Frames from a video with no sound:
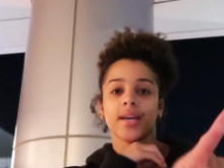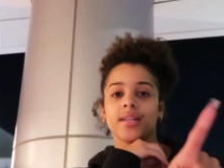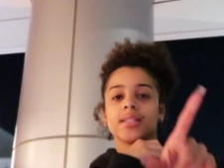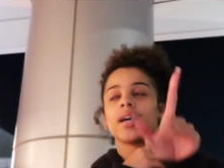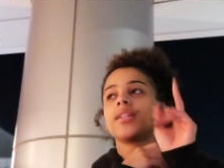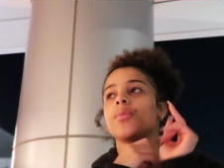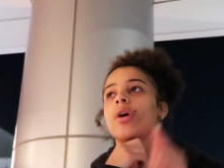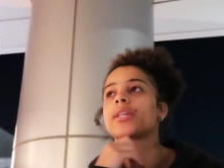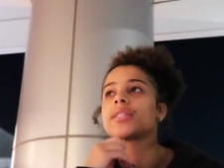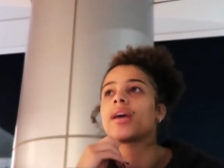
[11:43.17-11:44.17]
yes, I did
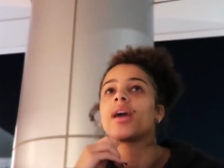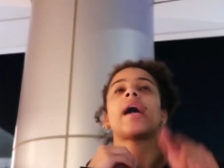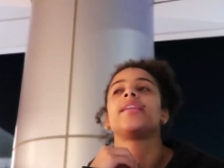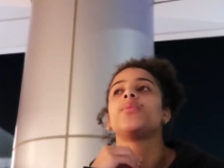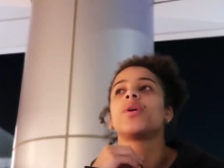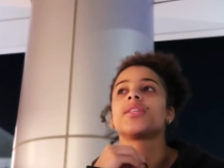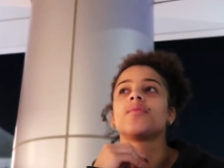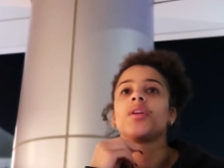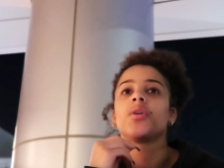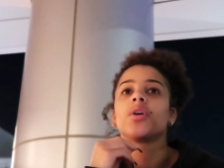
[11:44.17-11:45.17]
wanna say, I did want
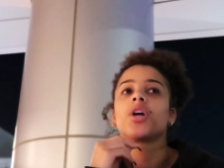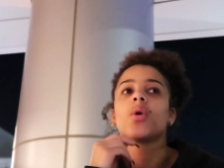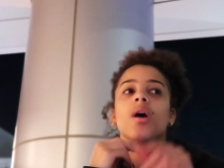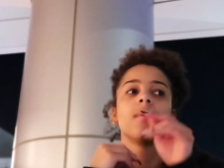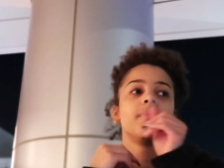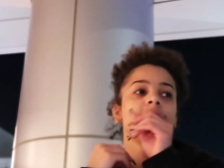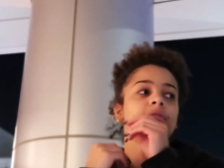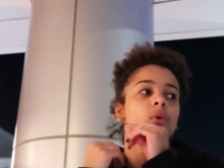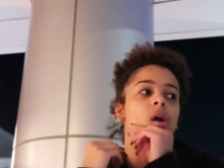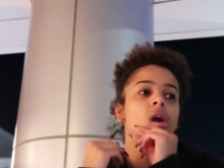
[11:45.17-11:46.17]
this video to go up
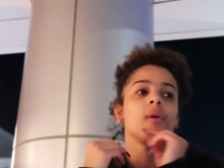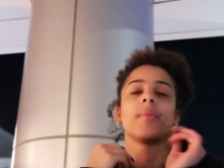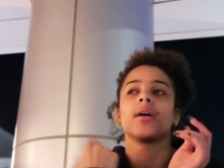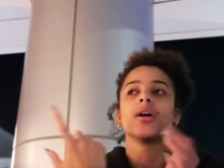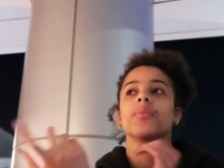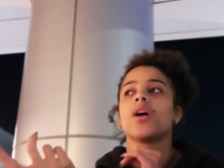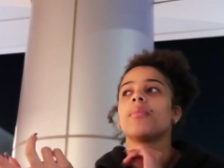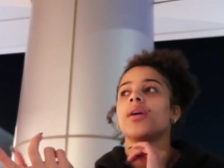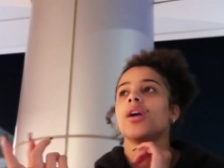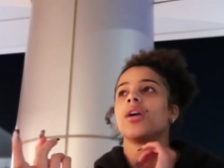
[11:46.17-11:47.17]
before my
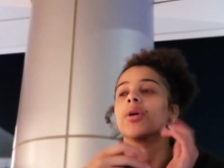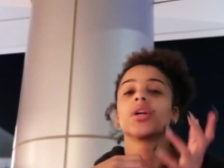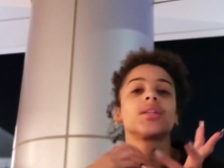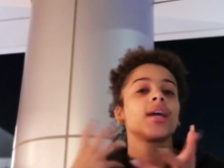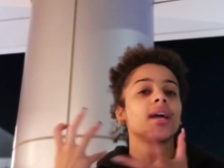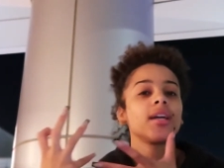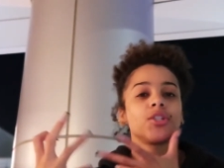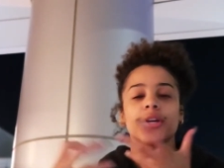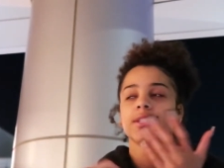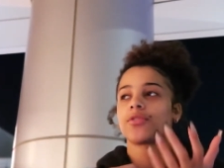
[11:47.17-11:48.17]
upcoming birthday
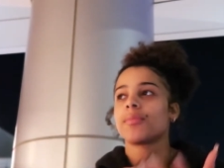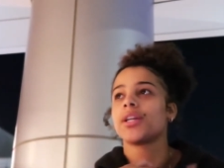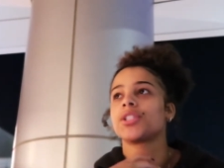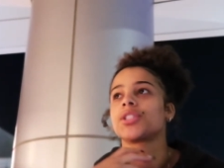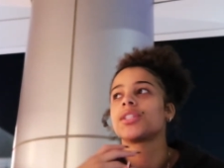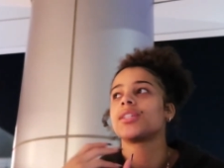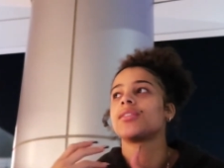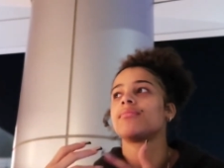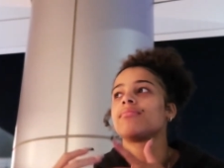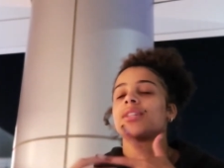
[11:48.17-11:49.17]

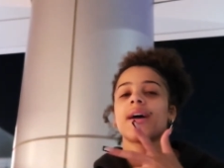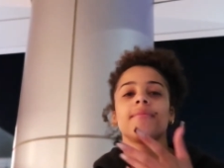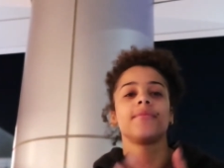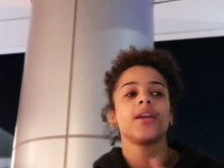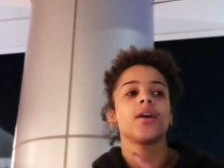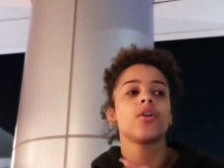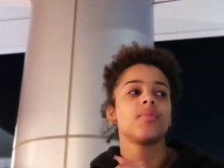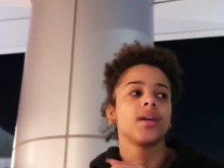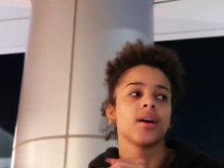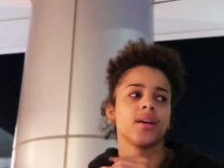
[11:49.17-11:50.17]
transformation type video,
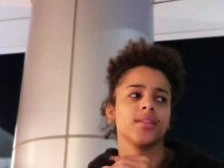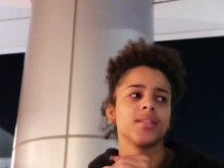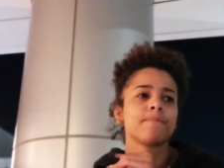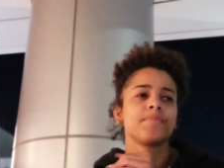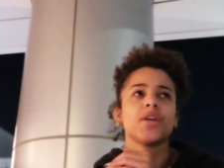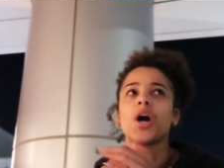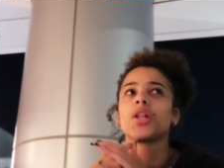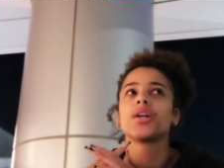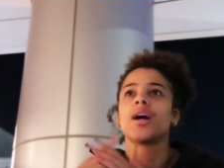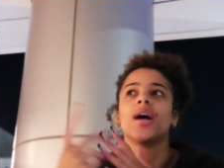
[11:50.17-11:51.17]
because
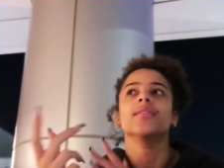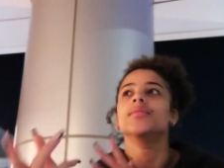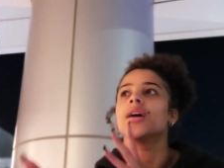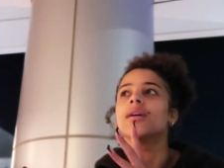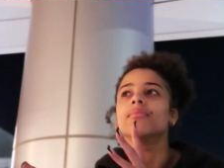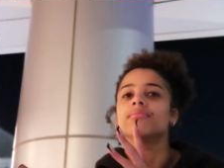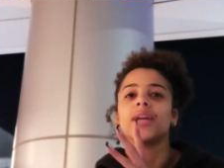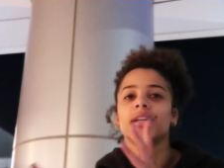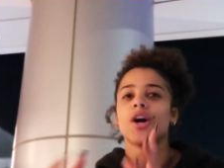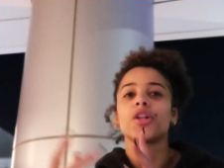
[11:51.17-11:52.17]
y'all are not dumb.
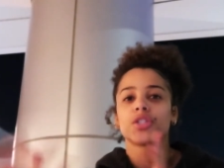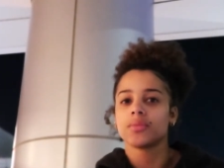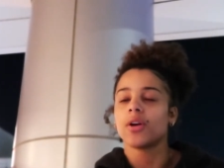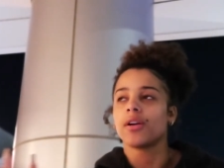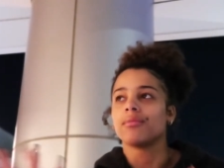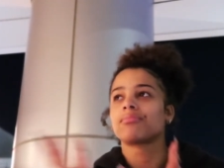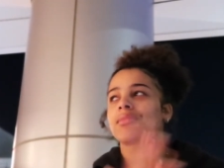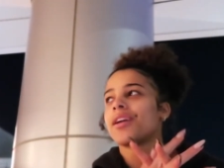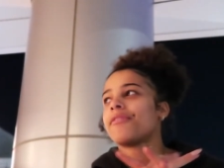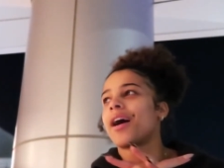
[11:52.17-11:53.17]
Like, y'all are smart.
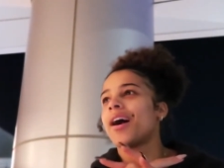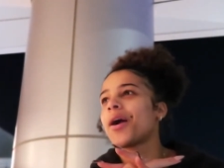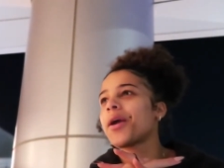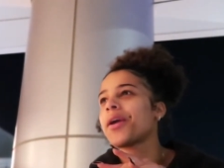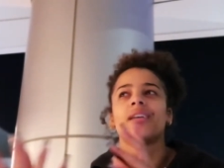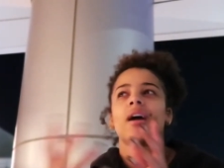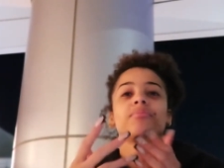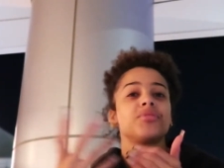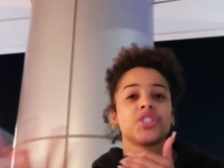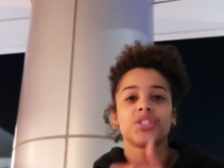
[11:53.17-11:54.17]

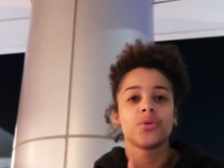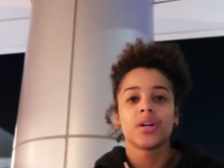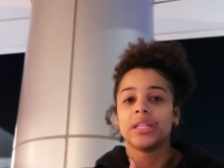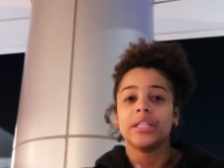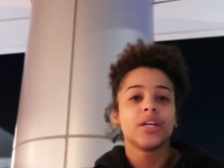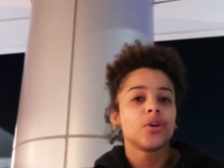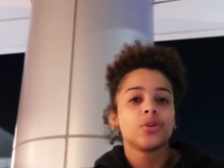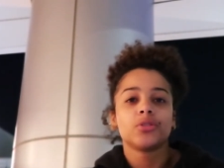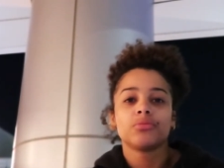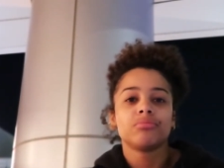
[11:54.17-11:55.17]
I'm just doing a
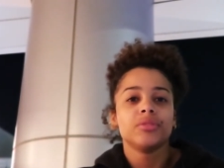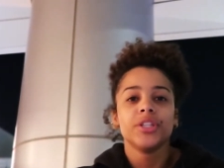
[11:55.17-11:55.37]
little